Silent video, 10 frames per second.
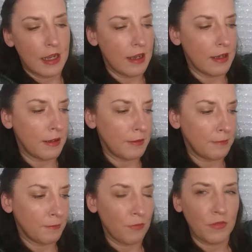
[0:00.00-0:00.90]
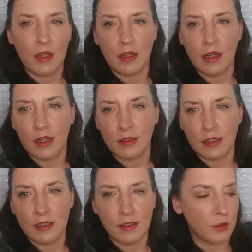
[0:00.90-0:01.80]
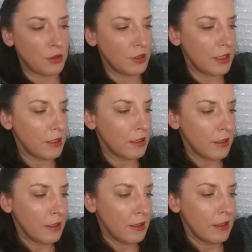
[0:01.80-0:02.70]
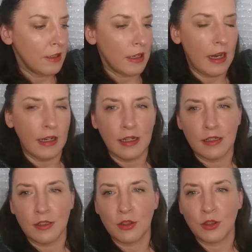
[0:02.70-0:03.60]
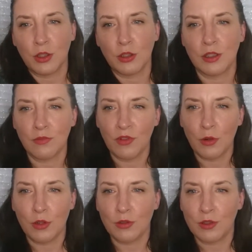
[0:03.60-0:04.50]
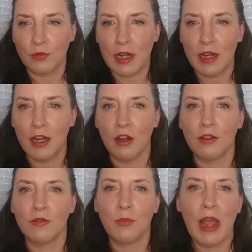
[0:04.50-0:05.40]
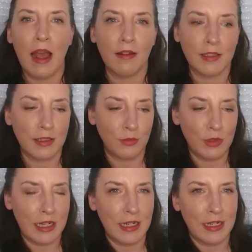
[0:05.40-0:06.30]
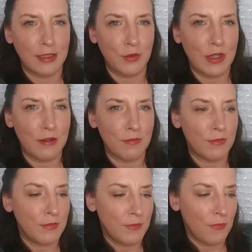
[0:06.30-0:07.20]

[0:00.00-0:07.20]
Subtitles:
I got that yesterday. I can insert some photos right here of the palettes when I get to them.